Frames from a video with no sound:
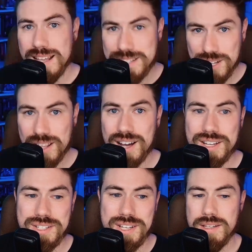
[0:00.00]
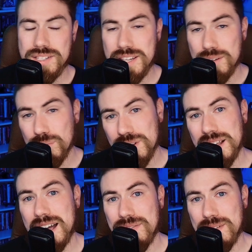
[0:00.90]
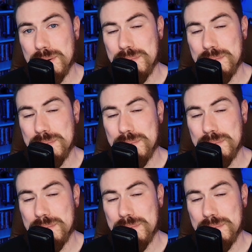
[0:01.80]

until August hit. See, in real life, I'm a